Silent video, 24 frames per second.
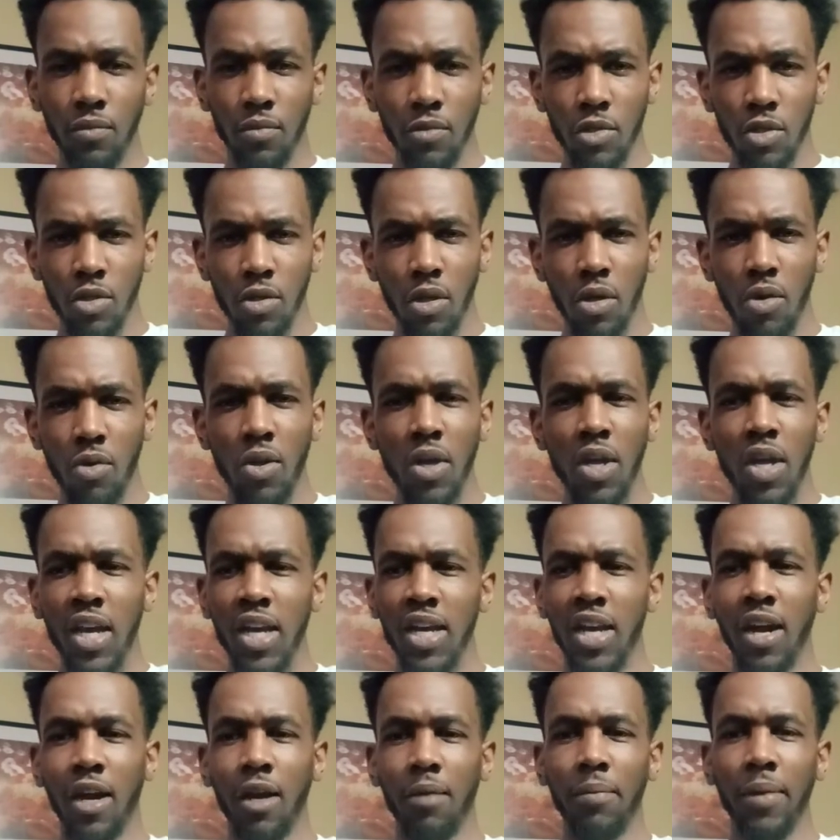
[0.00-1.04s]
You know,
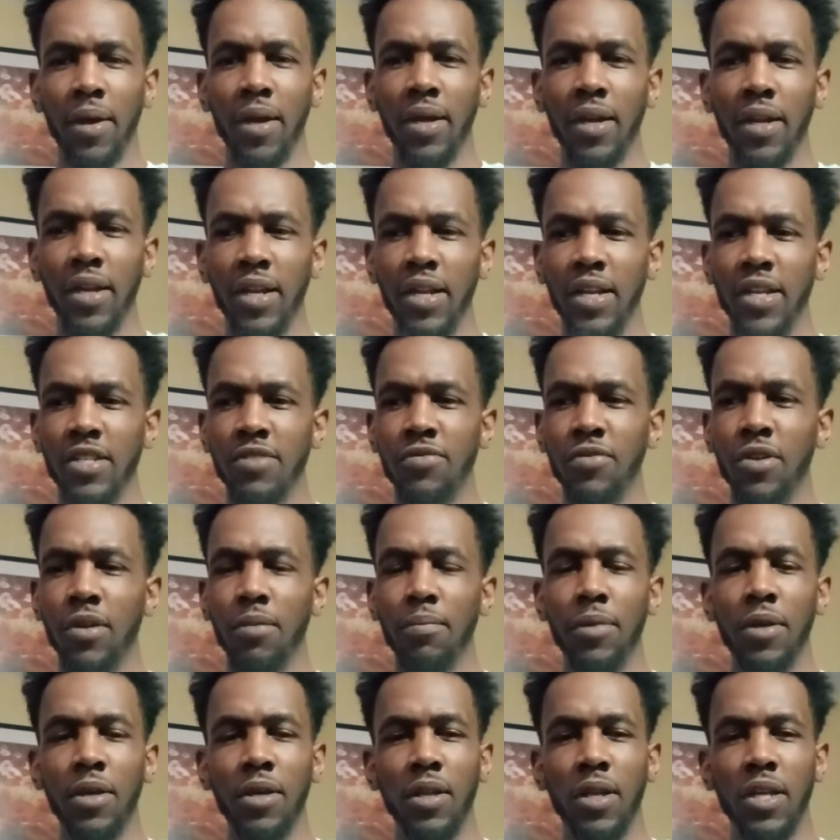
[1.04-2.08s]
and I can make it,
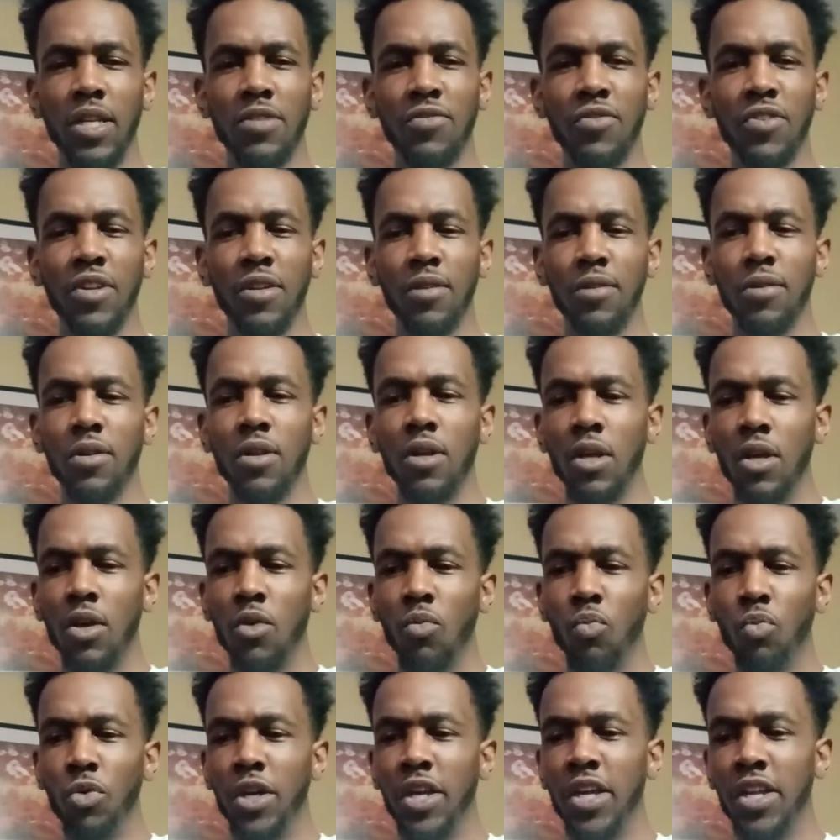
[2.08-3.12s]
and
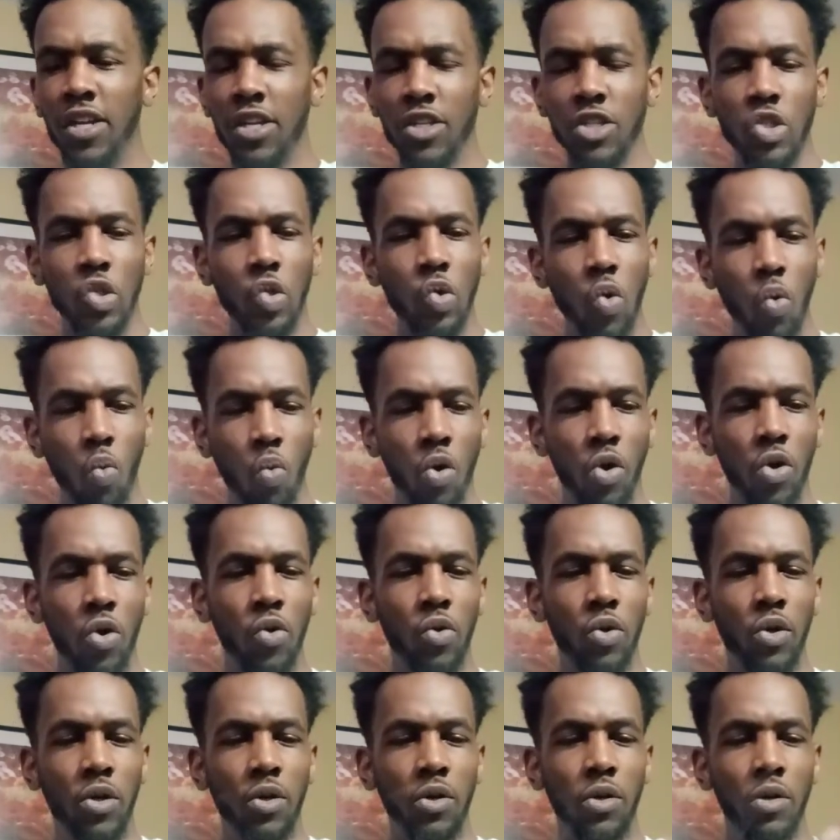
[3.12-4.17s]
we getting into a
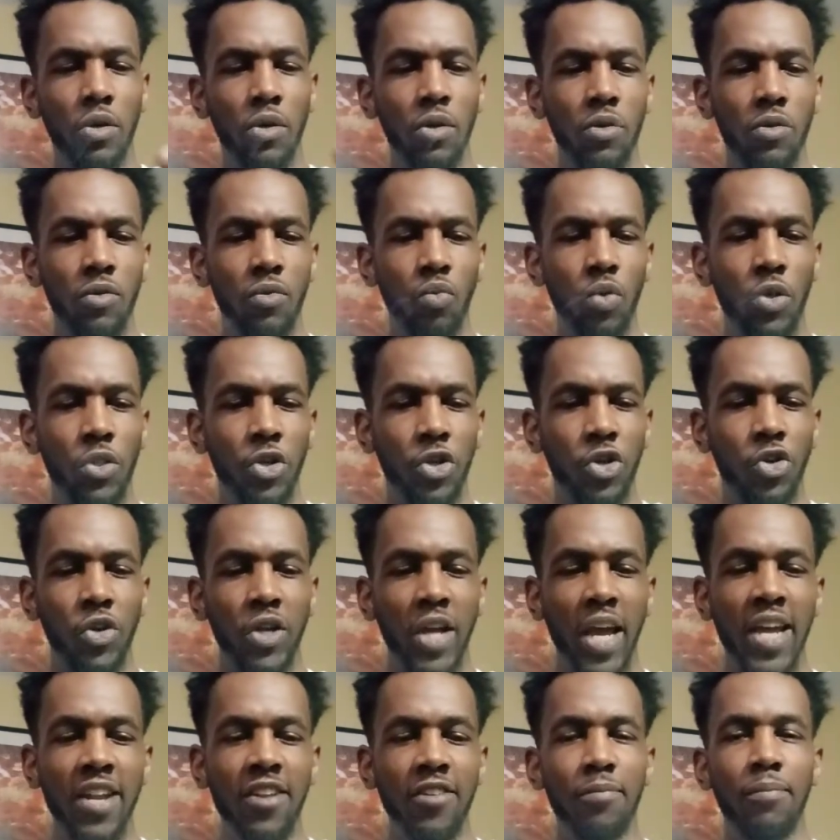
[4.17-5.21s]
world of where the
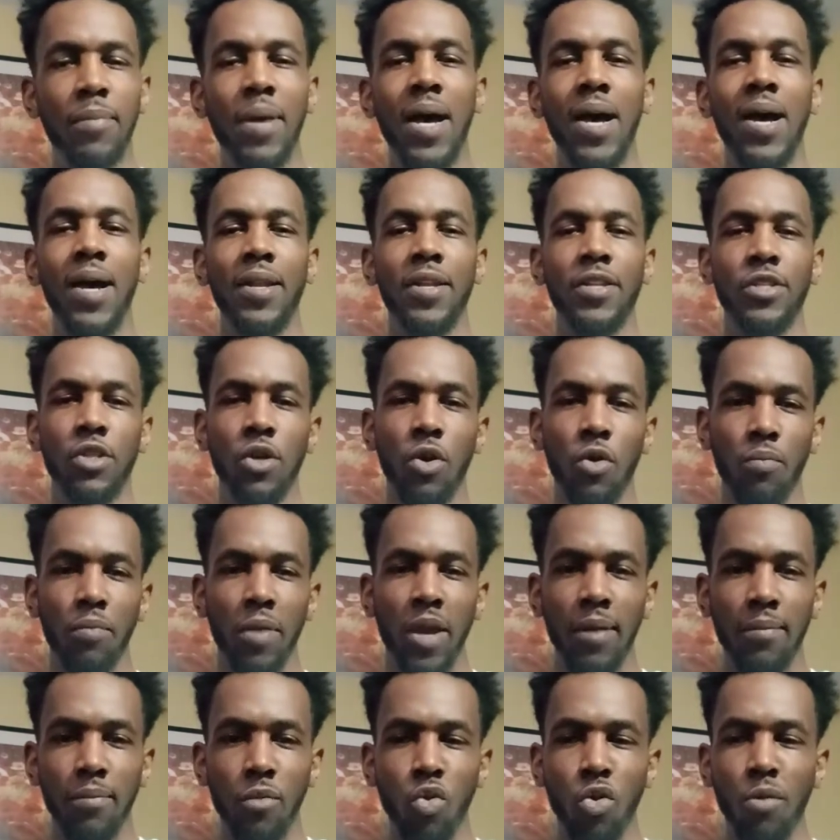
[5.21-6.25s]
creative mind is gonna
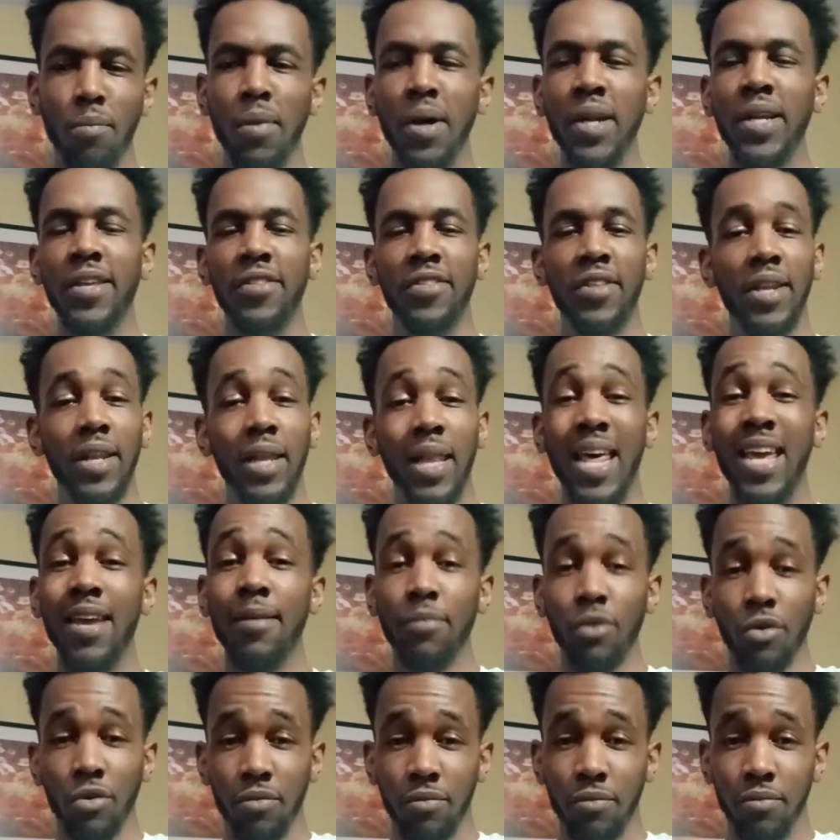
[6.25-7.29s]
make more money than labor.